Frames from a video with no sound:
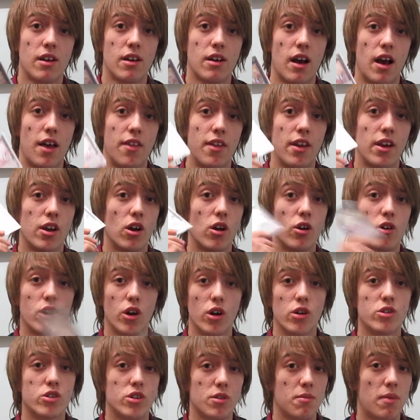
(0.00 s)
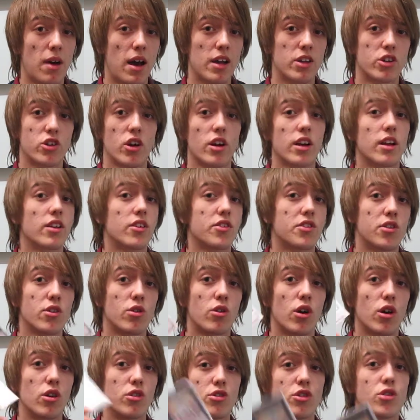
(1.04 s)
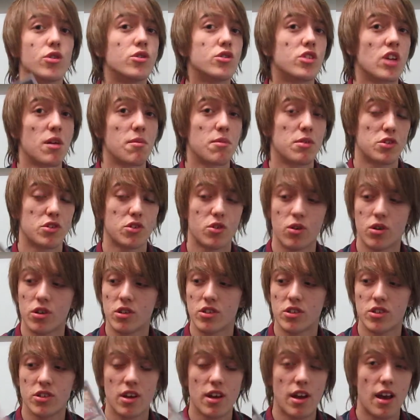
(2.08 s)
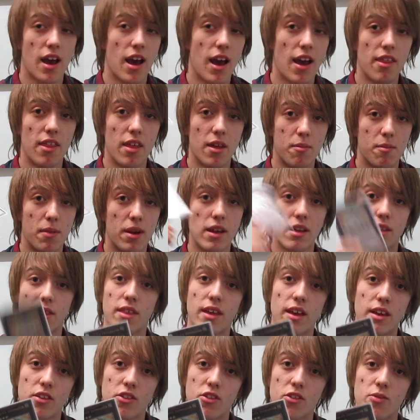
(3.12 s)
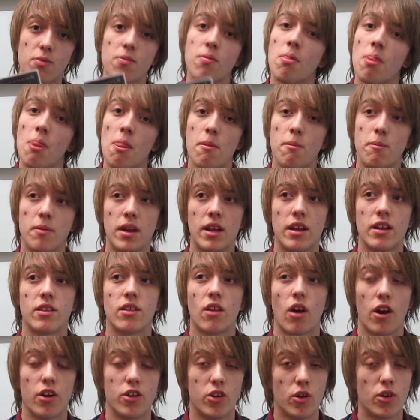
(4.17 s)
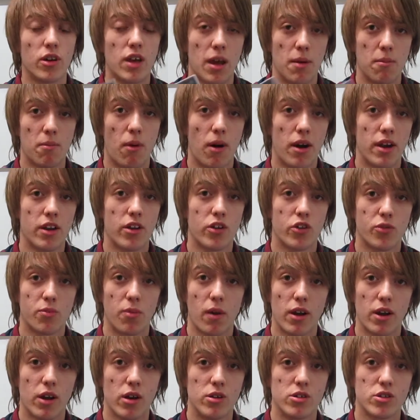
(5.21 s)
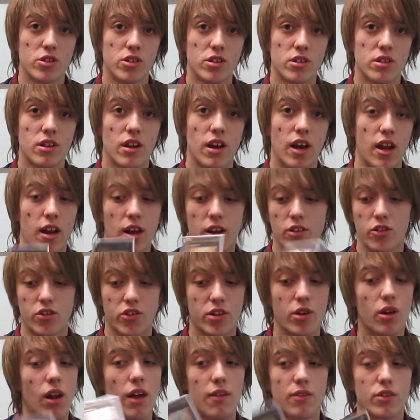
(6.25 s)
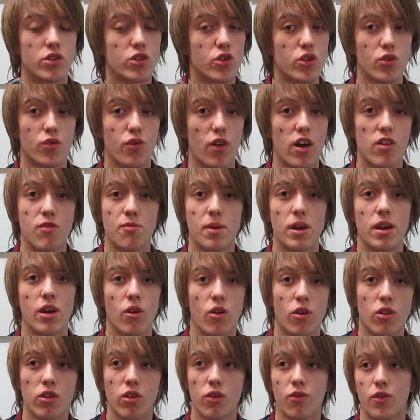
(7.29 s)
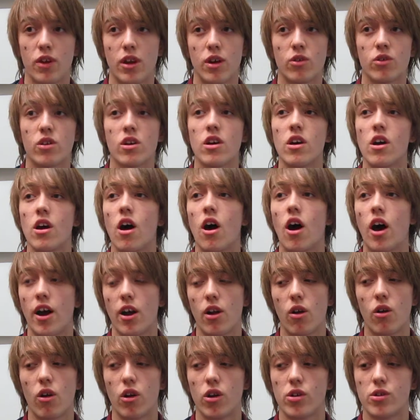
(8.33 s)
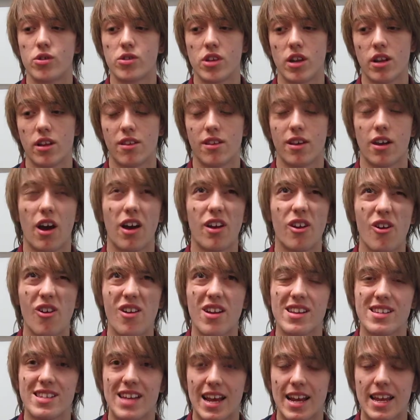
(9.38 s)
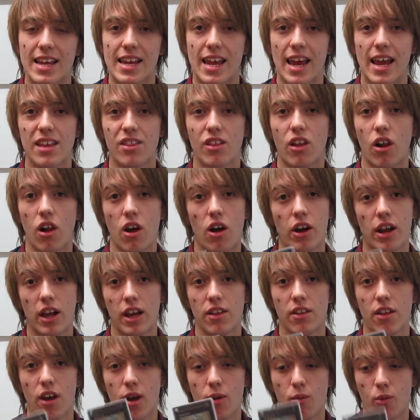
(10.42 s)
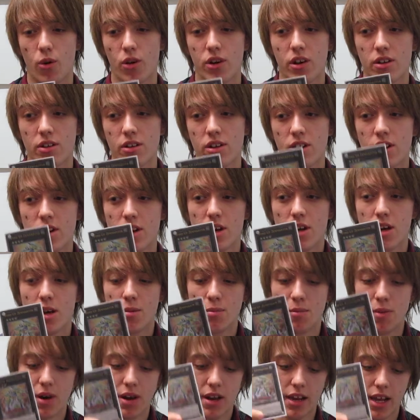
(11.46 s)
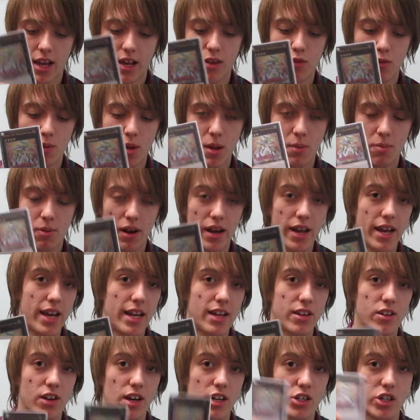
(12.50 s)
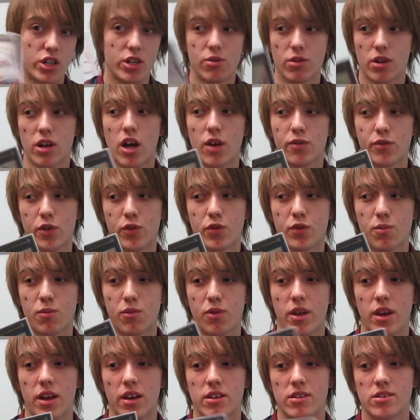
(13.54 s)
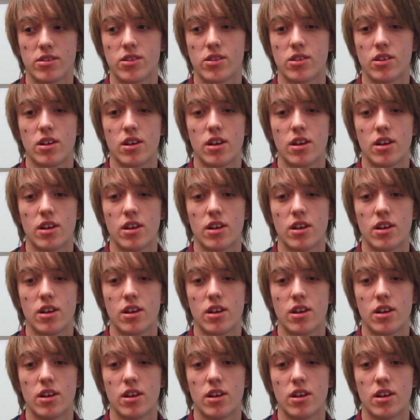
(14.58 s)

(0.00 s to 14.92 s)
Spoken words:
and there you go, Gozen match, I can still go 2 Sabersaurus and then make this, meaning that I don't get minused by Gozen and I still have a 2/5 beater on the field. I don't lose anything. I don't exactly gain the Lagia that I wanted, but it gives me a play to actually recover from things.